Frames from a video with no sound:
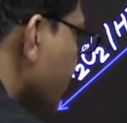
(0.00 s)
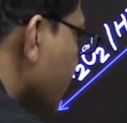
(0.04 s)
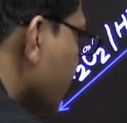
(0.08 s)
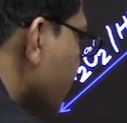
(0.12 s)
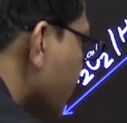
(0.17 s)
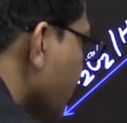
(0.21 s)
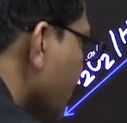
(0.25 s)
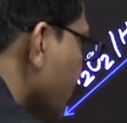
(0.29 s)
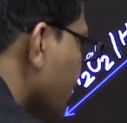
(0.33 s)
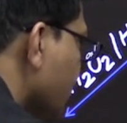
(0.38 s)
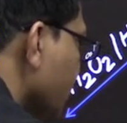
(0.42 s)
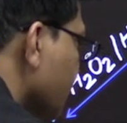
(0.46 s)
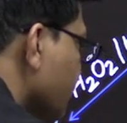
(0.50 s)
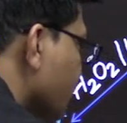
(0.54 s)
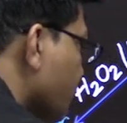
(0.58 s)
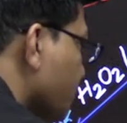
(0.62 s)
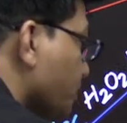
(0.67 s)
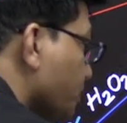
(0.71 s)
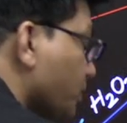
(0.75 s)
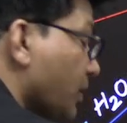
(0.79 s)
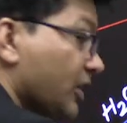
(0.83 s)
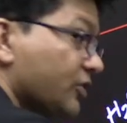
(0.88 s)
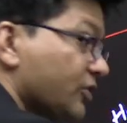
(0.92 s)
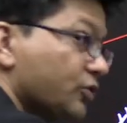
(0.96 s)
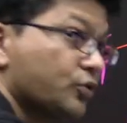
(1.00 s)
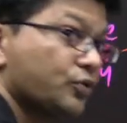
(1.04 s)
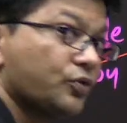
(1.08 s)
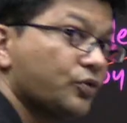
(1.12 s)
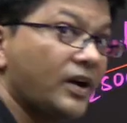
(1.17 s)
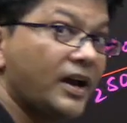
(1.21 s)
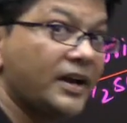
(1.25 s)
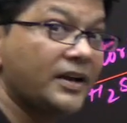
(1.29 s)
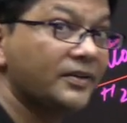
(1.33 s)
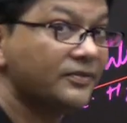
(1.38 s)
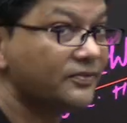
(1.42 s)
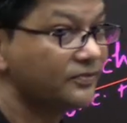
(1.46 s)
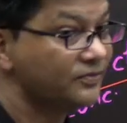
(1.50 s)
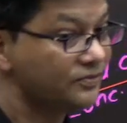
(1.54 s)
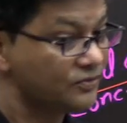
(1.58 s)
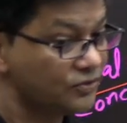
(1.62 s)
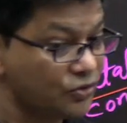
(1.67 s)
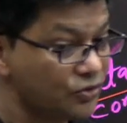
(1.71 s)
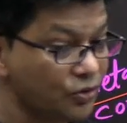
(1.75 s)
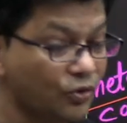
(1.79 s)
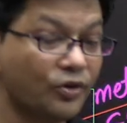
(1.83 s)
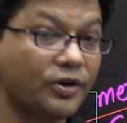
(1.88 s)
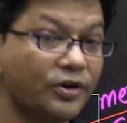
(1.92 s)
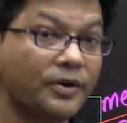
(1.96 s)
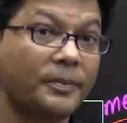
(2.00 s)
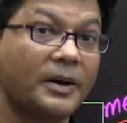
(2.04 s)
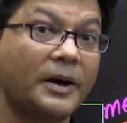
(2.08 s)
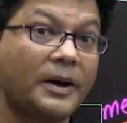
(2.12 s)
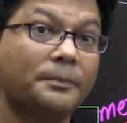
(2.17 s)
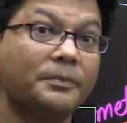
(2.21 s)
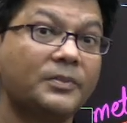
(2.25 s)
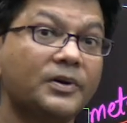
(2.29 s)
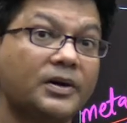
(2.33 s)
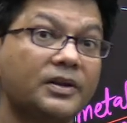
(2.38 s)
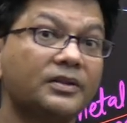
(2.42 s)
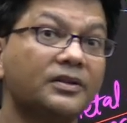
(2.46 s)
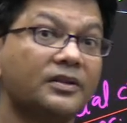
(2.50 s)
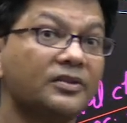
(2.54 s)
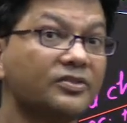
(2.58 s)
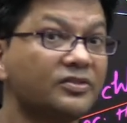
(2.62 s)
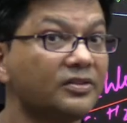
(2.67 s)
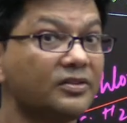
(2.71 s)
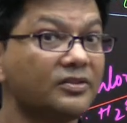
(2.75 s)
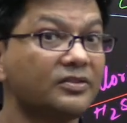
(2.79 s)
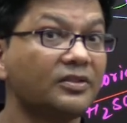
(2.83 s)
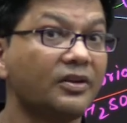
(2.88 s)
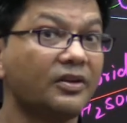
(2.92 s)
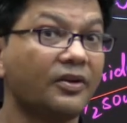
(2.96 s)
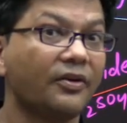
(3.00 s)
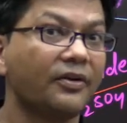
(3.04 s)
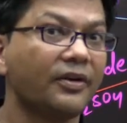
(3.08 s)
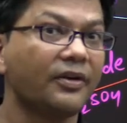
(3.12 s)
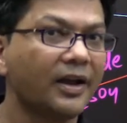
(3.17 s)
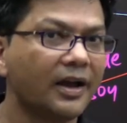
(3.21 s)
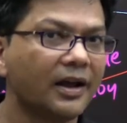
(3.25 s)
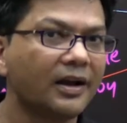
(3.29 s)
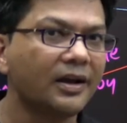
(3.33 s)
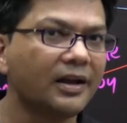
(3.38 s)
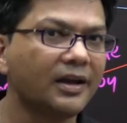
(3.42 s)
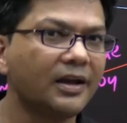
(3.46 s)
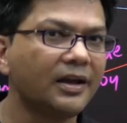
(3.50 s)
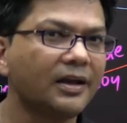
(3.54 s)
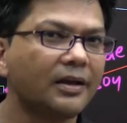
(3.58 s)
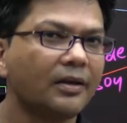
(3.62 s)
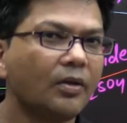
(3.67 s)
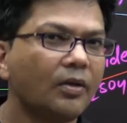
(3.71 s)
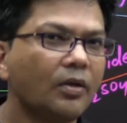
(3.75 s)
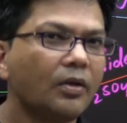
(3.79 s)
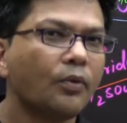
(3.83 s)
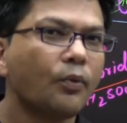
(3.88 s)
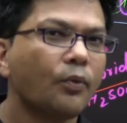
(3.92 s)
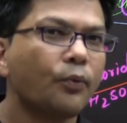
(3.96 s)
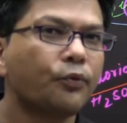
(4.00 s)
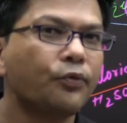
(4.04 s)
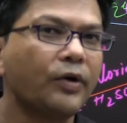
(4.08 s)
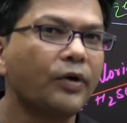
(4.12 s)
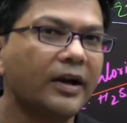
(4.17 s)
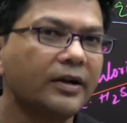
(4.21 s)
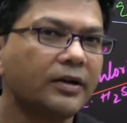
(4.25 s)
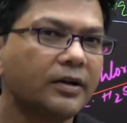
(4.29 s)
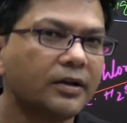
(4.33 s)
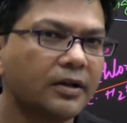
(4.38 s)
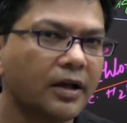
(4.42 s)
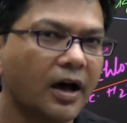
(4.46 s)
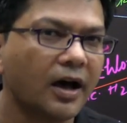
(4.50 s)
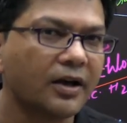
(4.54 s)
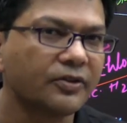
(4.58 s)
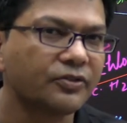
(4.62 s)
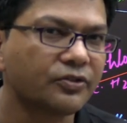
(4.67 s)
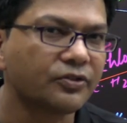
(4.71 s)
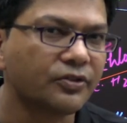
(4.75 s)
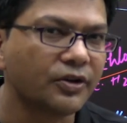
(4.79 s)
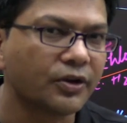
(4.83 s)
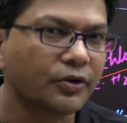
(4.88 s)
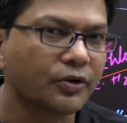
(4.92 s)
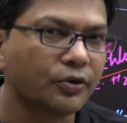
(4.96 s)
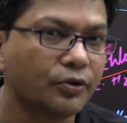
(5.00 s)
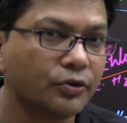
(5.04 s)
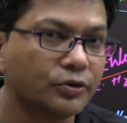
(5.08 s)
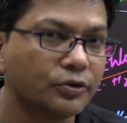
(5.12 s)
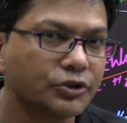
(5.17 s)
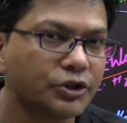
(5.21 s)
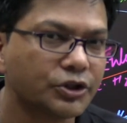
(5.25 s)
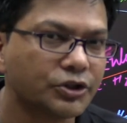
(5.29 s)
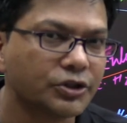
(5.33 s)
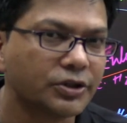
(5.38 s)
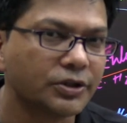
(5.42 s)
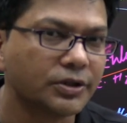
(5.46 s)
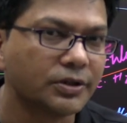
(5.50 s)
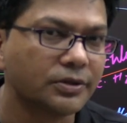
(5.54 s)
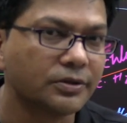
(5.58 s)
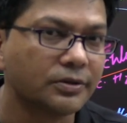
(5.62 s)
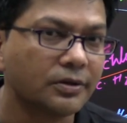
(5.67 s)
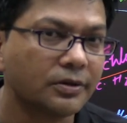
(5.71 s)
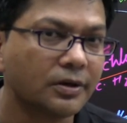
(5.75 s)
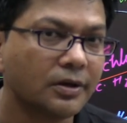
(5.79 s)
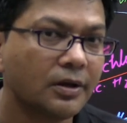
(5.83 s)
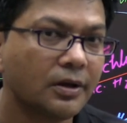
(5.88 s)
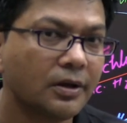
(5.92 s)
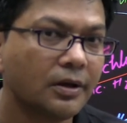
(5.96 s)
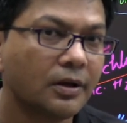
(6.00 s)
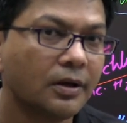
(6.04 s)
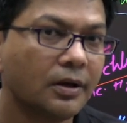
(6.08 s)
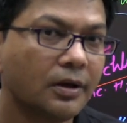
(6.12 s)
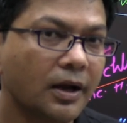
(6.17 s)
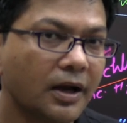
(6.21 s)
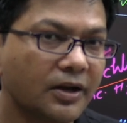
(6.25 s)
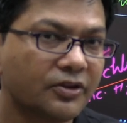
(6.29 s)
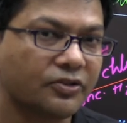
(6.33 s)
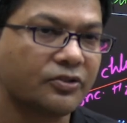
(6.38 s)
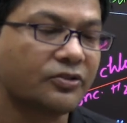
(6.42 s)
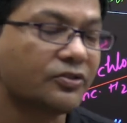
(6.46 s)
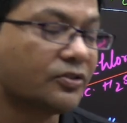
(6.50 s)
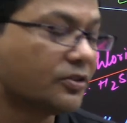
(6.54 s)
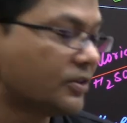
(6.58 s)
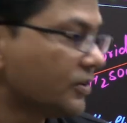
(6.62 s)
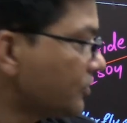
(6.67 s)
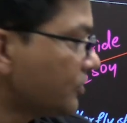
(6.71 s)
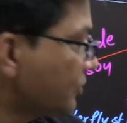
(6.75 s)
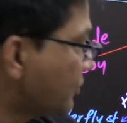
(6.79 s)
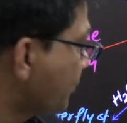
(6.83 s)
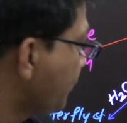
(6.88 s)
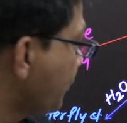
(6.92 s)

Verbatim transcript: state is +5. Do remember, this is a really fantastic question. It's, this